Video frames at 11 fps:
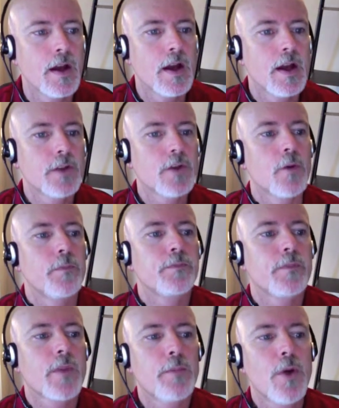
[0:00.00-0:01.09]
so
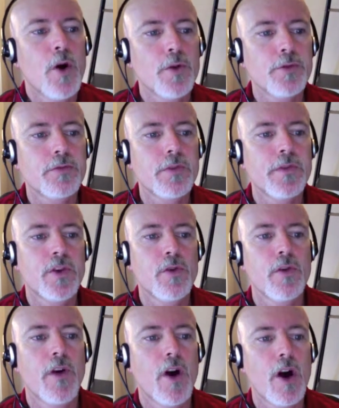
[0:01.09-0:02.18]
Poe's review
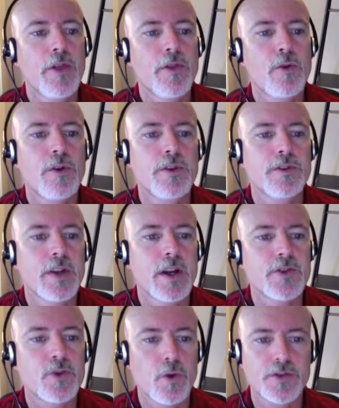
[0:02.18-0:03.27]
of Hawthorne's
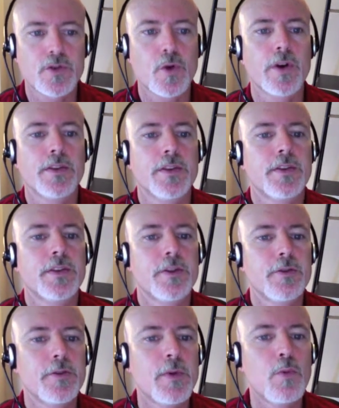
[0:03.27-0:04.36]
short stories is
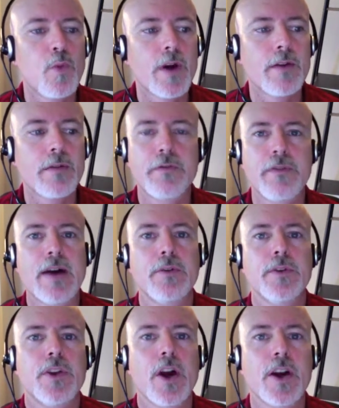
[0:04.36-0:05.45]
considered to be one of the
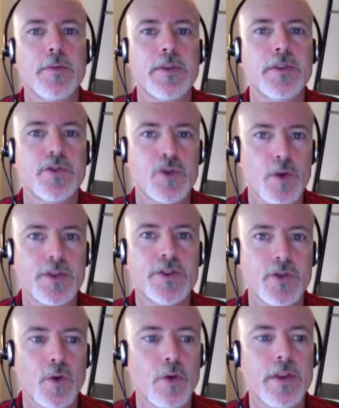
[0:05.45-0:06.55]
founding documents of short
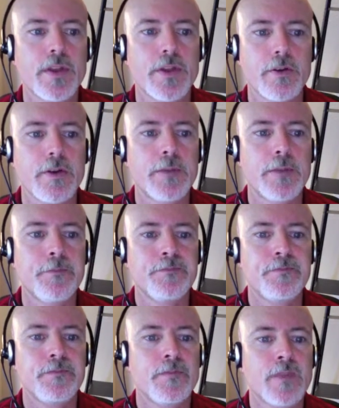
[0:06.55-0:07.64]
story theory.
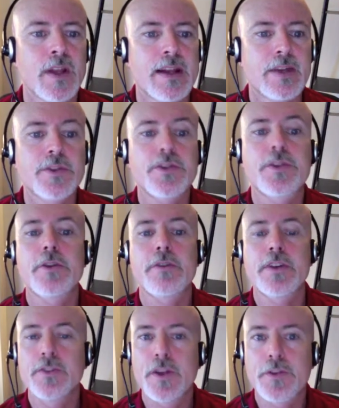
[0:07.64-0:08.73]
Now, such a theory
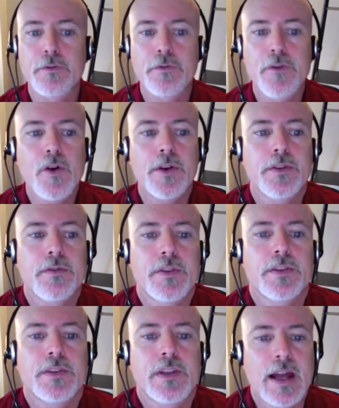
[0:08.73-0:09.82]
is not the focus of
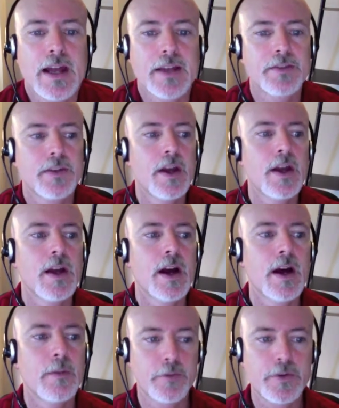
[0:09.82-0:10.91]
this class
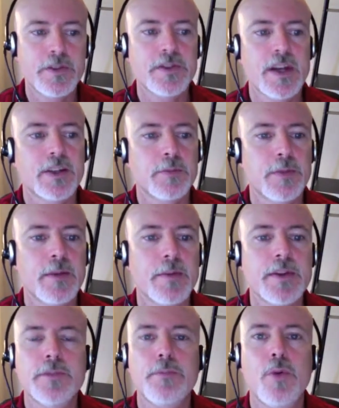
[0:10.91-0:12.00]
for reasons I'll explain,
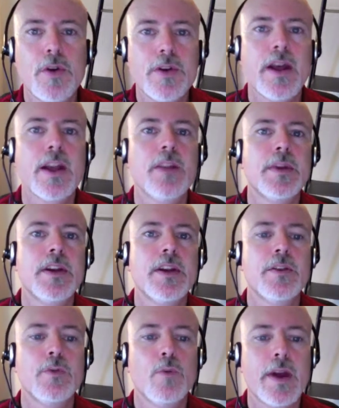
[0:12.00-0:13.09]
but it's an important element
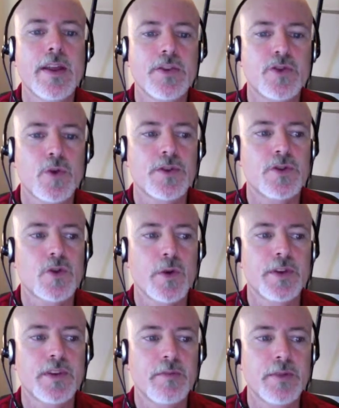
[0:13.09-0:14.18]
in the way that short
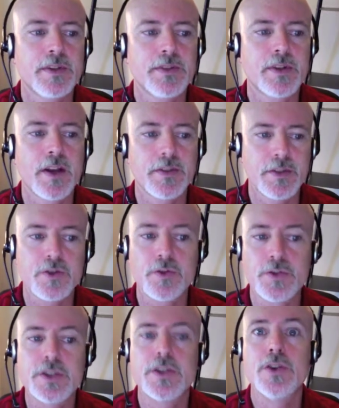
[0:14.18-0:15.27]
stories have been discussed, and you'll
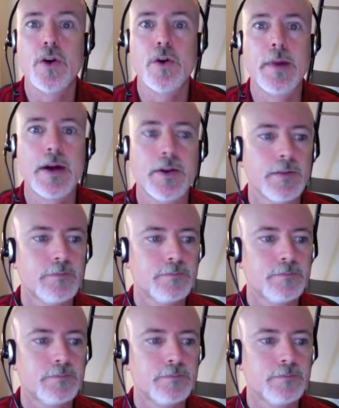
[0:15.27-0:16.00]
need to know about it.